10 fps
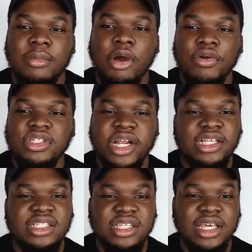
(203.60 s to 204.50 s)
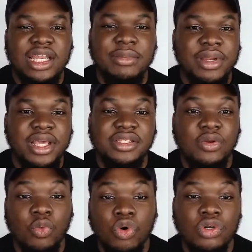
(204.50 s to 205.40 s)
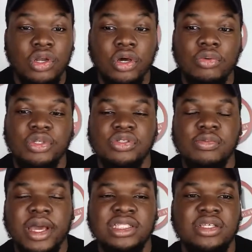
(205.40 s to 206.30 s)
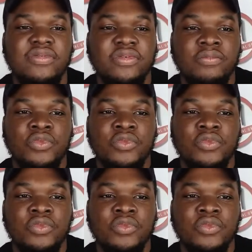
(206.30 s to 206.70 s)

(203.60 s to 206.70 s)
Orange Cassidy eliminated Wardlow, which was massive.